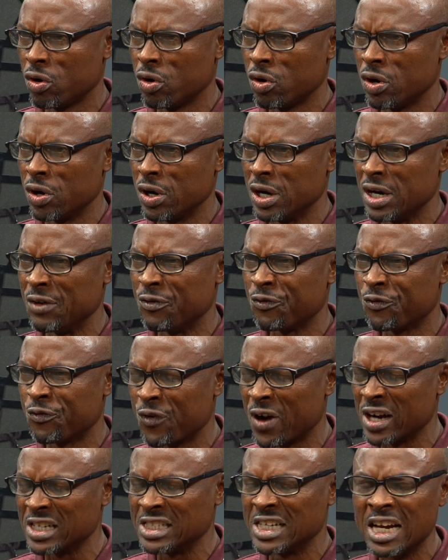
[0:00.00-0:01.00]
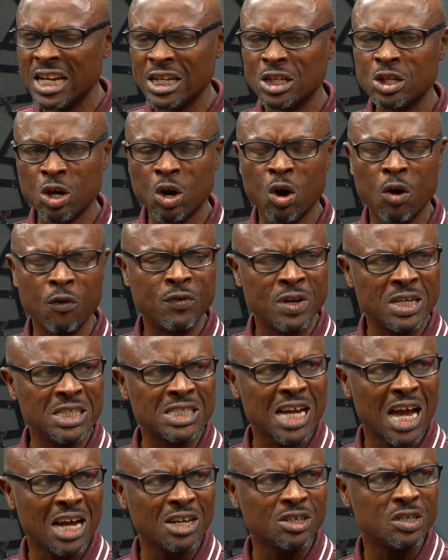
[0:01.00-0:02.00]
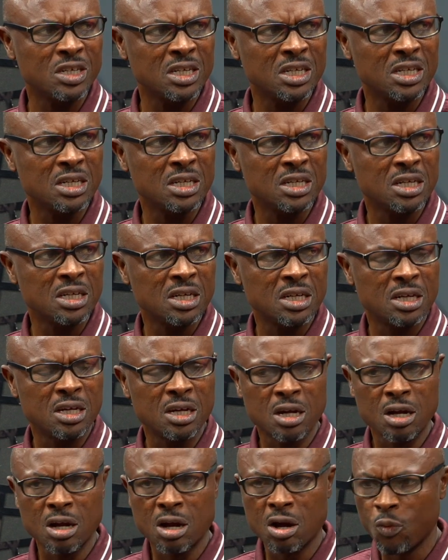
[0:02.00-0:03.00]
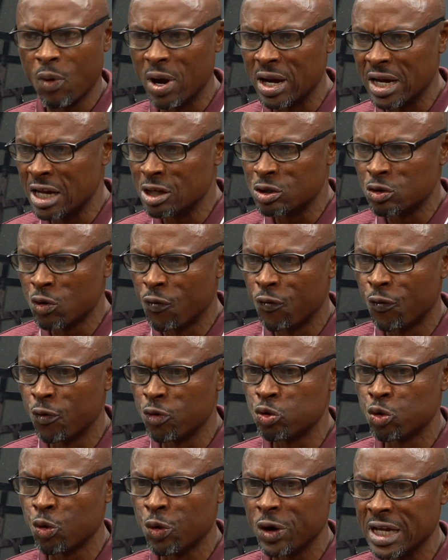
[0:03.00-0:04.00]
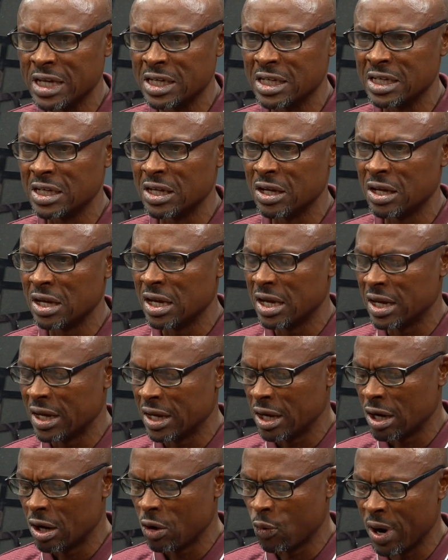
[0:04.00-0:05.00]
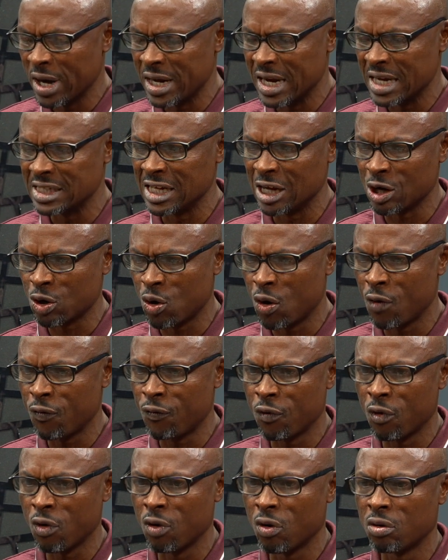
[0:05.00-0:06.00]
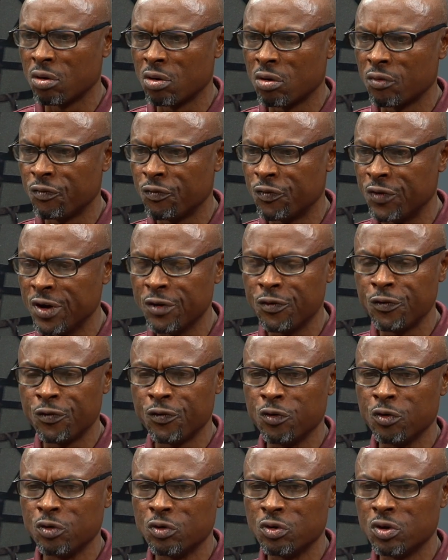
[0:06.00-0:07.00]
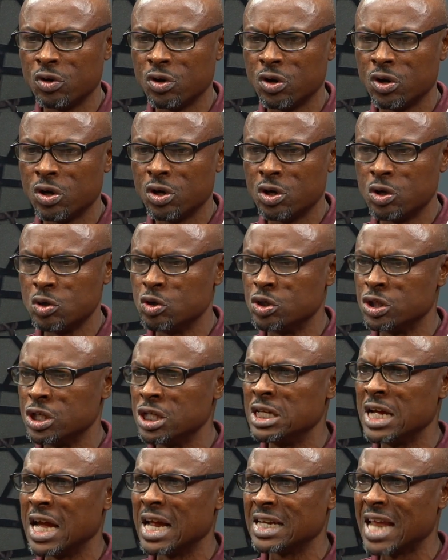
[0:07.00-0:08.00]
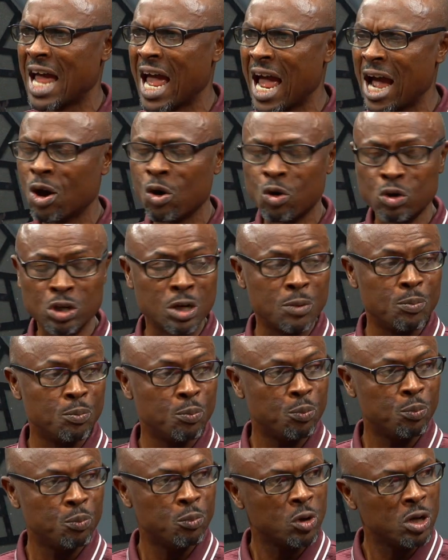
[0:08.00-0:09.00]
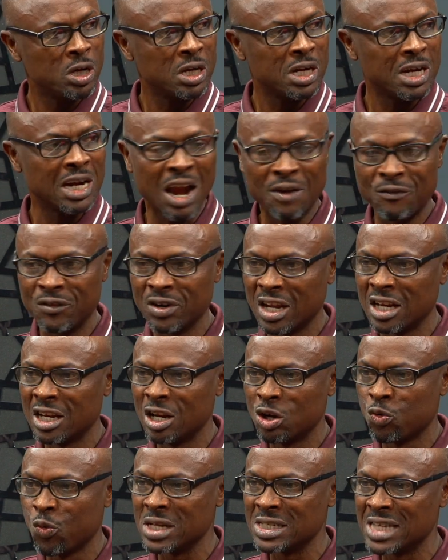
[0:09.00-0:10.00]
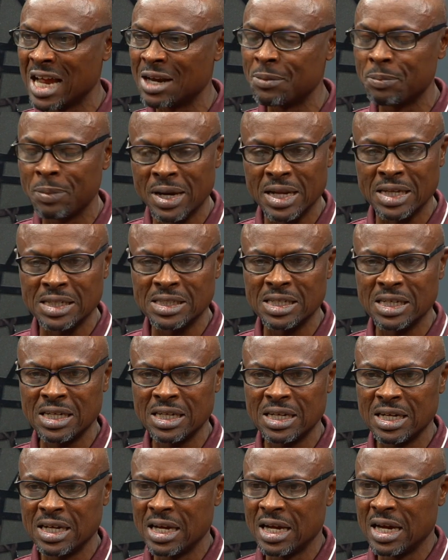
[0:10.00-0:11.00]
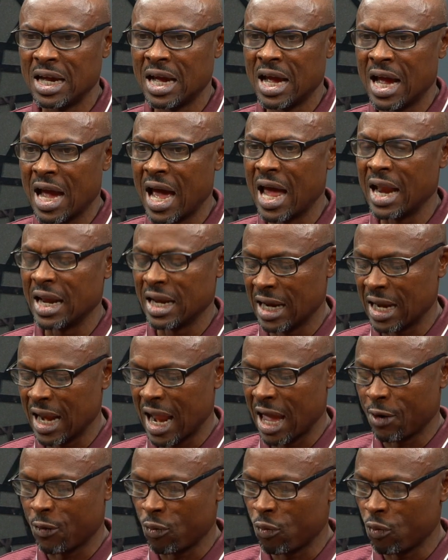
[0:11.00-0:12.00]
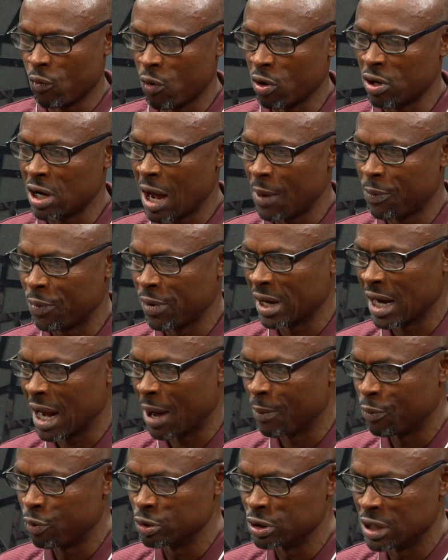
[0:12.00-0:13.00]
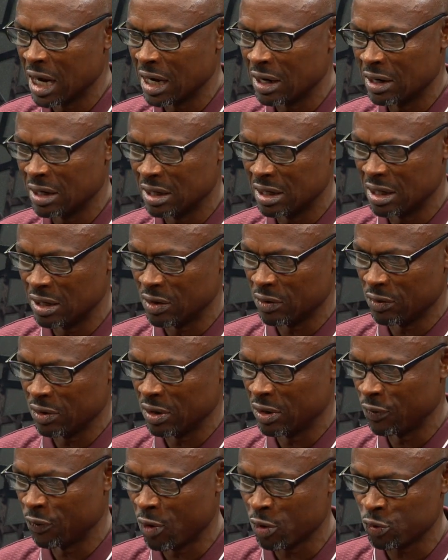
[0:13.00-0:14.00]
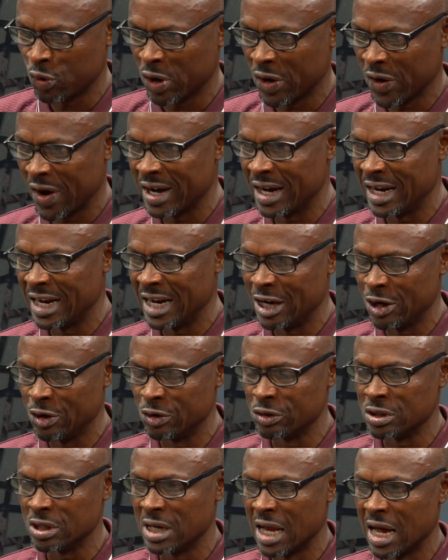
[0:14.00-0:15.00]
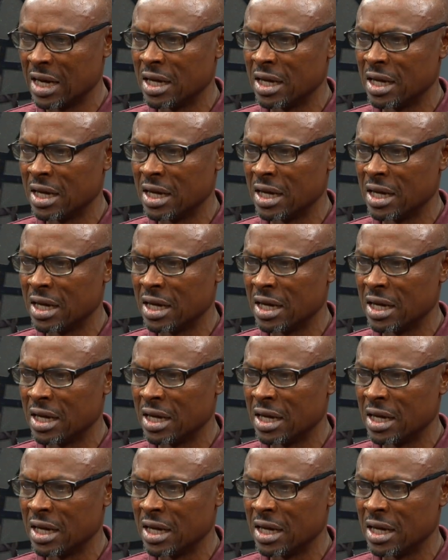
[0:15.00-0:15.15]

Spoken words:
the fragility of this country. Where there's no food to eat, when there's a call for free food, you see the entire country gravitated towards that place. And like what happened in Abuja, what we read in the news, that